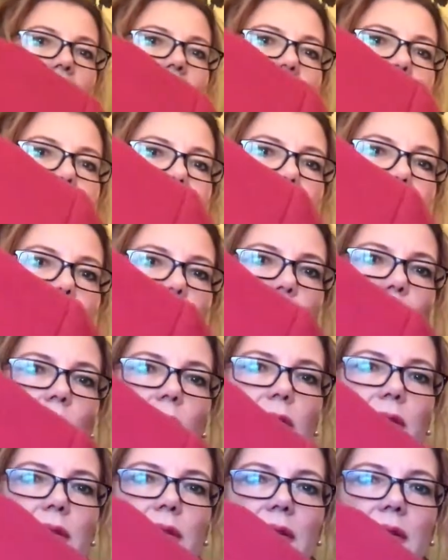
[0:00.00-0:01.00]
And this
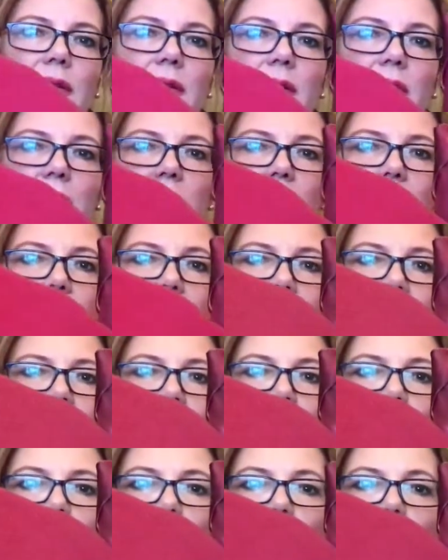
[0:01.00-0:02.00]
one, they're
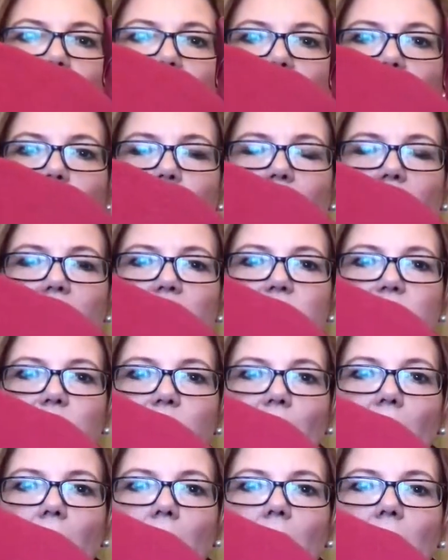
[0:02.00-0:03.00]
not a million miles
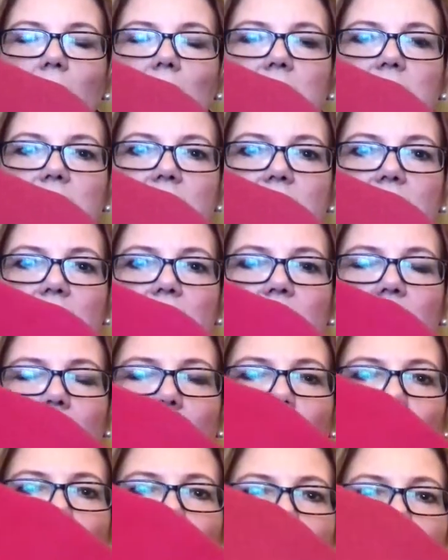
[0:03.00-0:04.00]
apart,
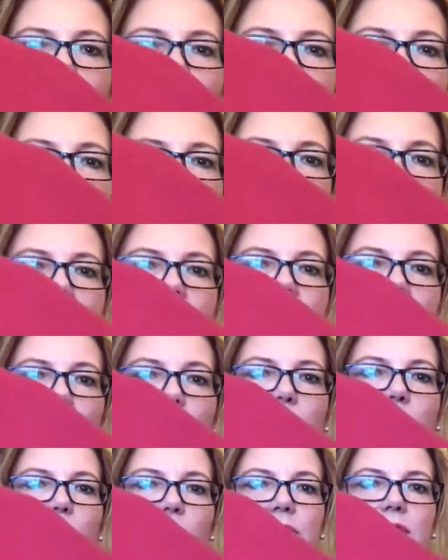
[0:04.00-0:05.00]
but this is a
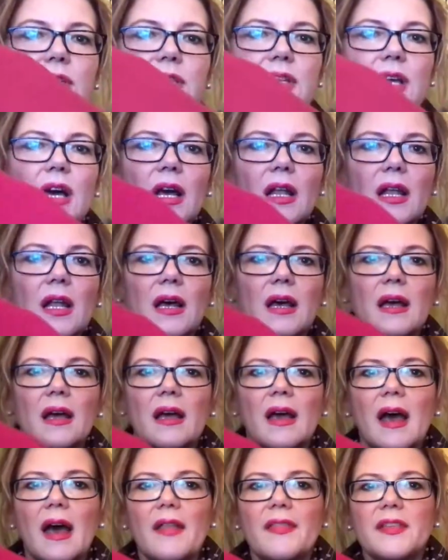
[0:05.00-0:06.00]
muted colour
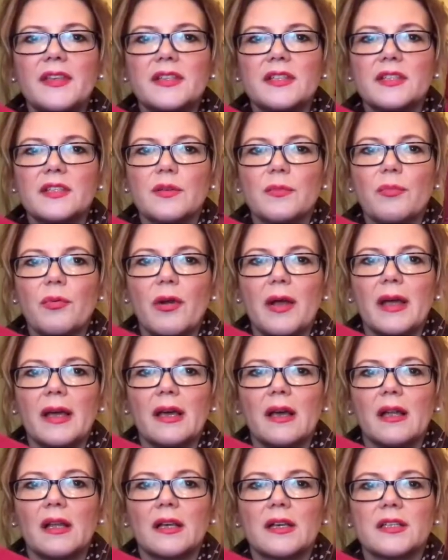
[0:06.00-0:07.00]
and this is a bright
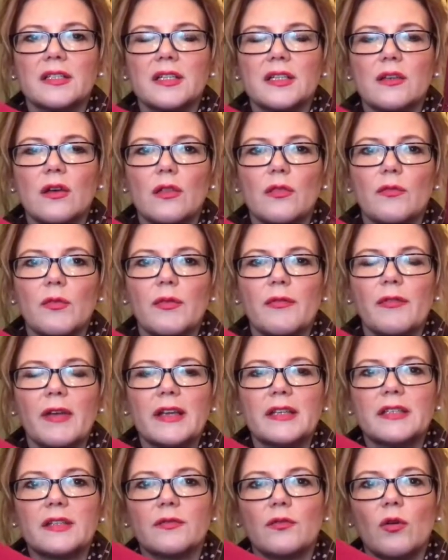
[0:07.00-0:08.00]
colour because it's got the
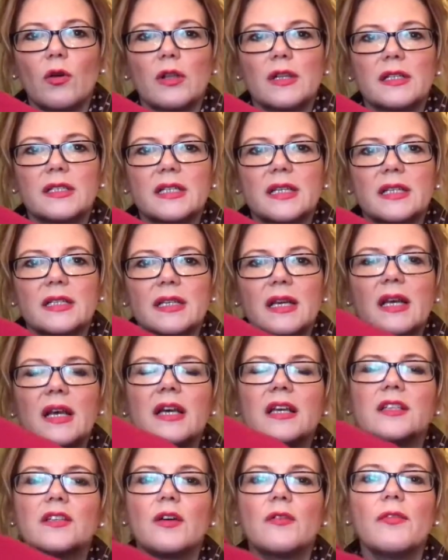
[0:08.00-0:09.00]
reflective qualities.
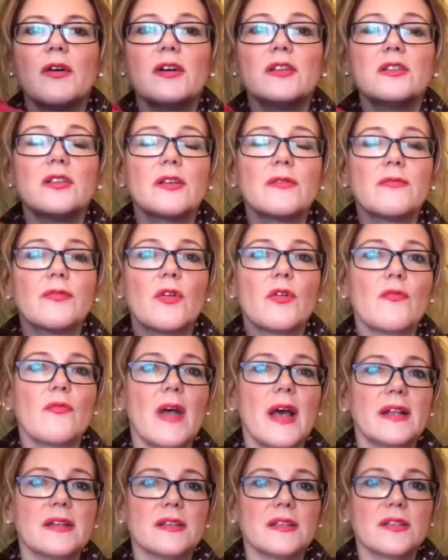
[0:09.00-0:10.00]
So if I was looking for a
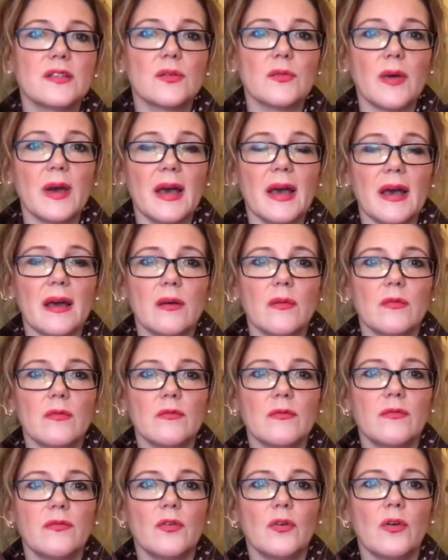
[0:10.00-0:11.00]
red to wear
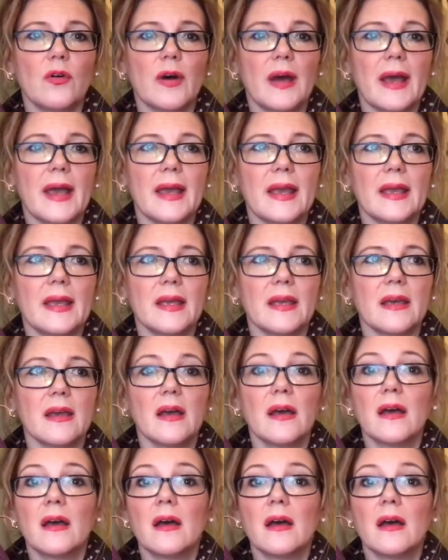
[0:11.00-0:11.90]
for a